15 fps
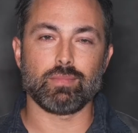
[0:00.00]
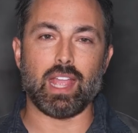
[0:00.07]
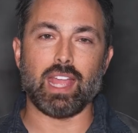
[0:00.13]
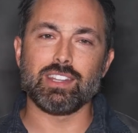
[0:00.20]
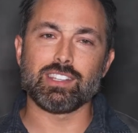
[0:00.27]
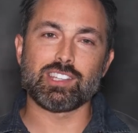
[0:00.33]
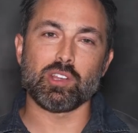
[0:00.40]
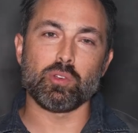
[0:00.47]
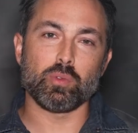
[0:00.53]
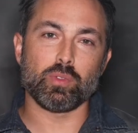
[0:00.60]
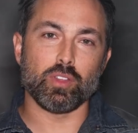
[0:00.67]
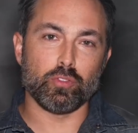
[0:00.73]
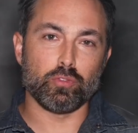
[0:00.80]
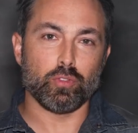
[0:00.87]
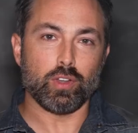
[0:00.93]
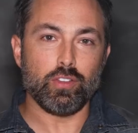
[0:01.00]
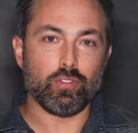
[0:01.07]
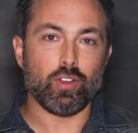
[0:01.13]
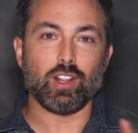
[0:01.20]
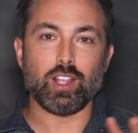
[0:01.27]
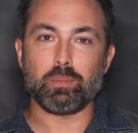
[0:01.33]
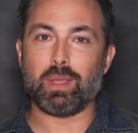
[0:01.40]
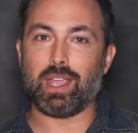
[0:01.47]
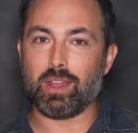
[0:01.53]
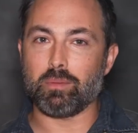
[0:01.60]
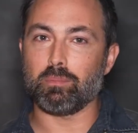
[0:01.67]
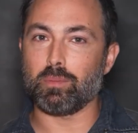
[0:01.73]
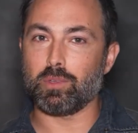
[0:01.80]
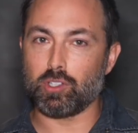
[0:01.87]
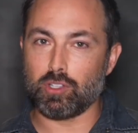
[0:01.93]
And so the free-falling
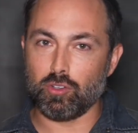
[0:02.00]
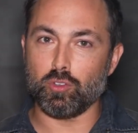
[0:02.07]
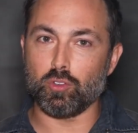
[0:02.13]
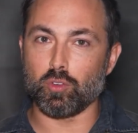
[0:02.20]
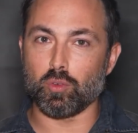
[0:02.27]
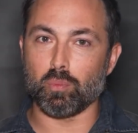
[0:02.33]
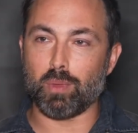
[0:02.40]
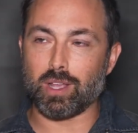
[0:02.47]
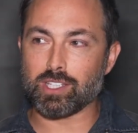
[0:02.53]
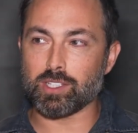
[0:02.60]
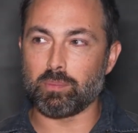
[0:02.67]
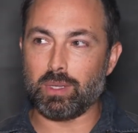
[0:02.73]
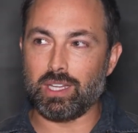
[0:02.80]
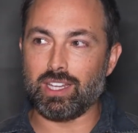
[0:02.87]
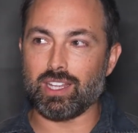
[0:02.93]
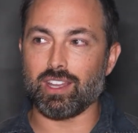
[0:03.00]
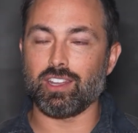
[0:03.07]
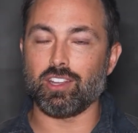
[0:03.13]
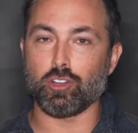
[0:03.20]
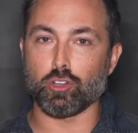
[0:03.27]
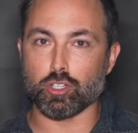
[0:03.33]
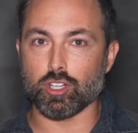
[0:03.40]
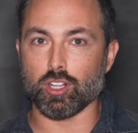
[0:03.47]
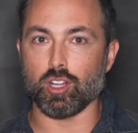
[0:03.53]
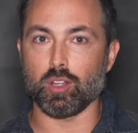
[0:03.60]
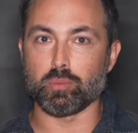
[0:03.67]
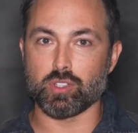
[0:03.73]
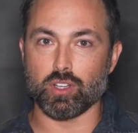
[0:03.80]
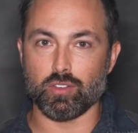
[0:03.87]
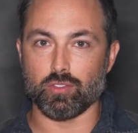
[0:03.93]
man, too, must be an inertial
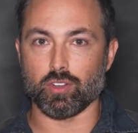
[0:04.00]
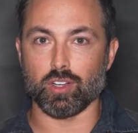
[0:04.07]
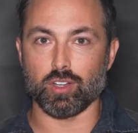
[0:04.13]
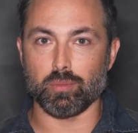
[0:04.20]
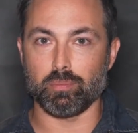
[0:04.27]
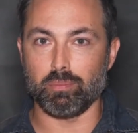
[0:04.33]
observer,